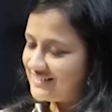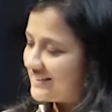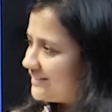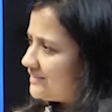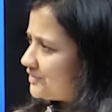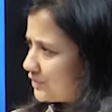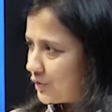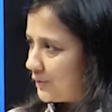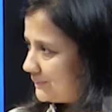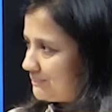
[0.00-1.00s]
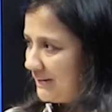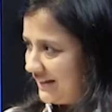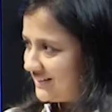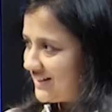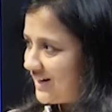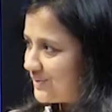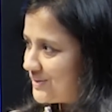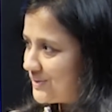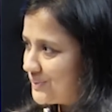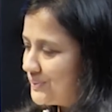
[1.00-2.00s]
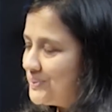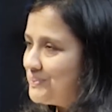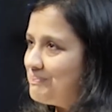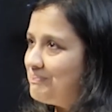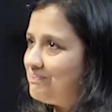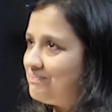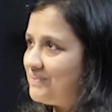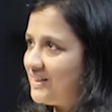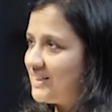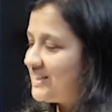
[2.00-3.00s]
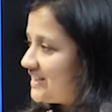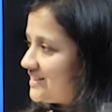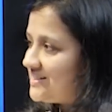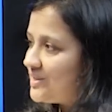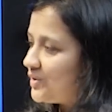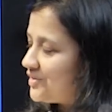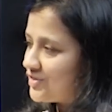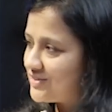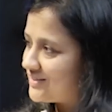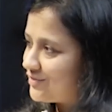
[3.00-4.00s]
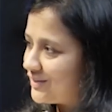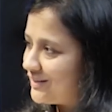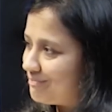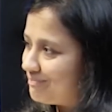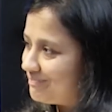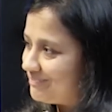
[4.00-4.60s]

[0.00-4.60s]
Science for common man. How do you make it easy or interesting for them?